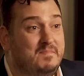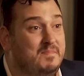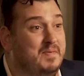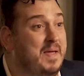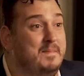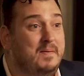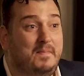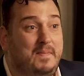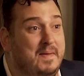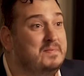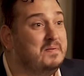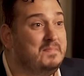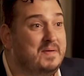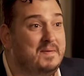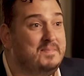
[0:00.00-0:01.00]
People.
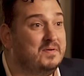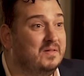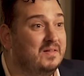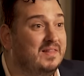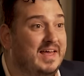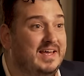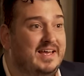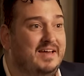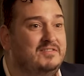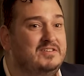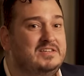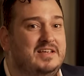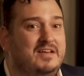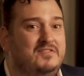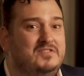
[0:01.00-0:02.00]
Like it
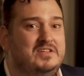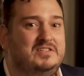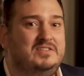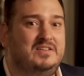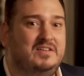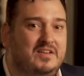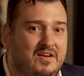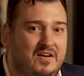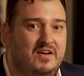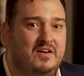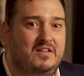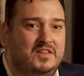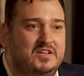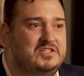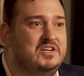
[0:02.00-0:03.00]
was just
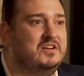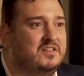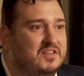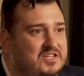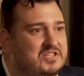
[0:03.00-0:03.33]
collision,